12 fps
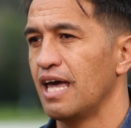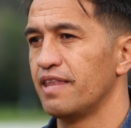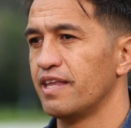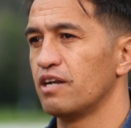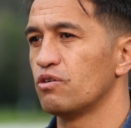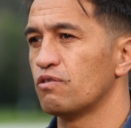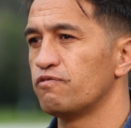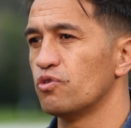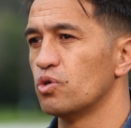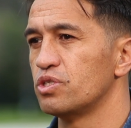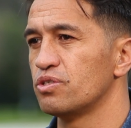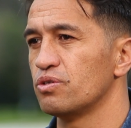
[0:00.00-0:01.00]
and then look
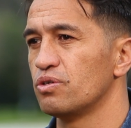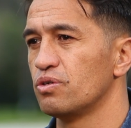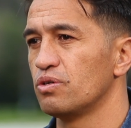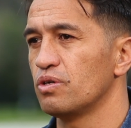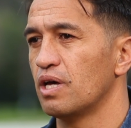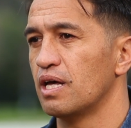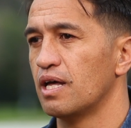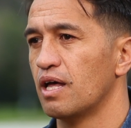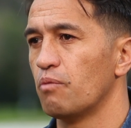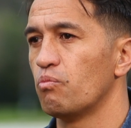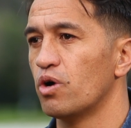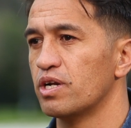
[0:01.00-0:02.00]
forward to
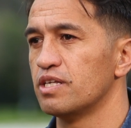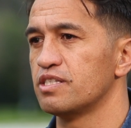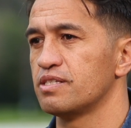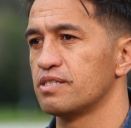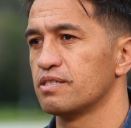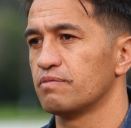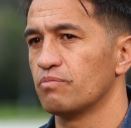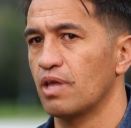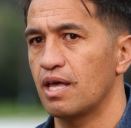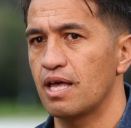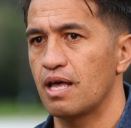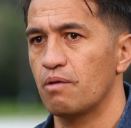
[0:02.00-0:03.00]
what
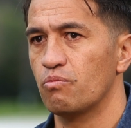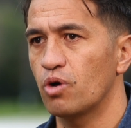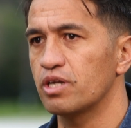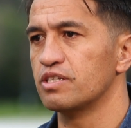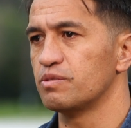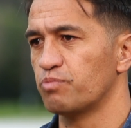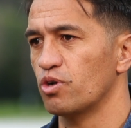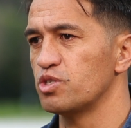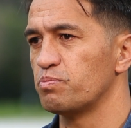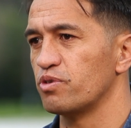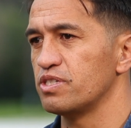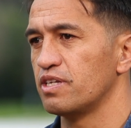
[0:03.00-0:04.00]
is
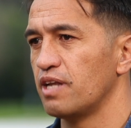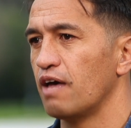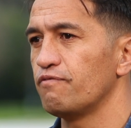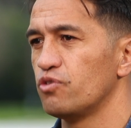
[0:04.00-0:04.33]
prosperous in our